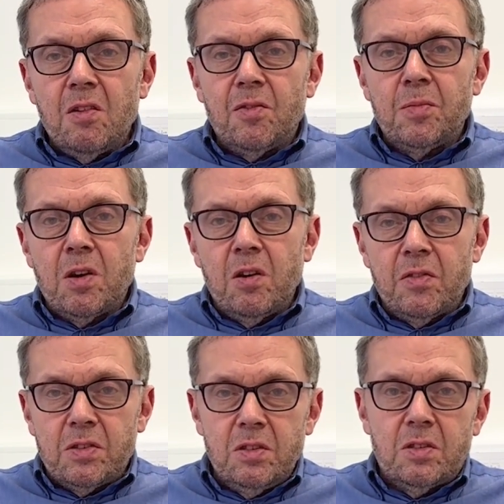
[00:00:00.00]
from the
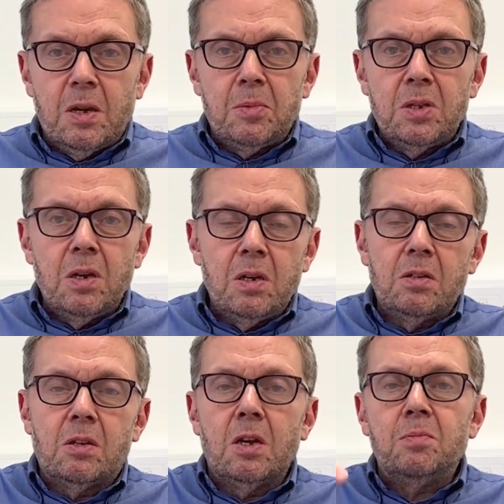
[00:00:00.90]
overseas company
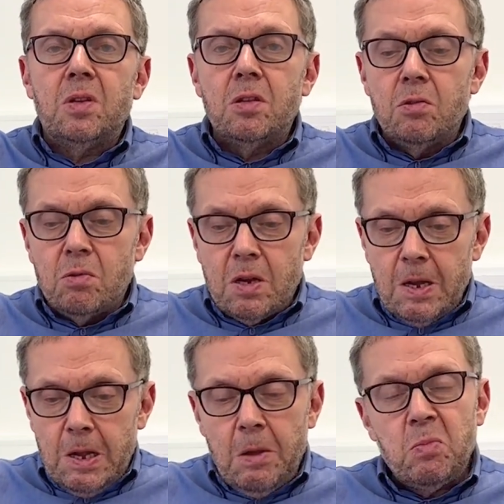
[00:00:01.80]
to come to the
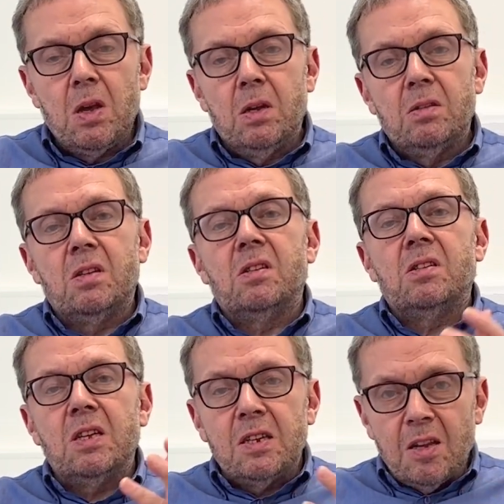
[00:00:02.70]
UK to
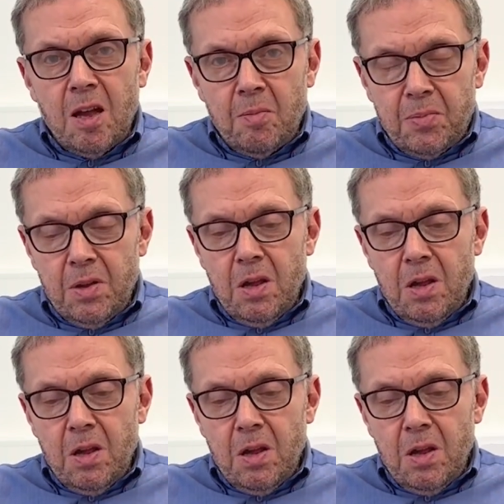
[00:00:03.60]
set up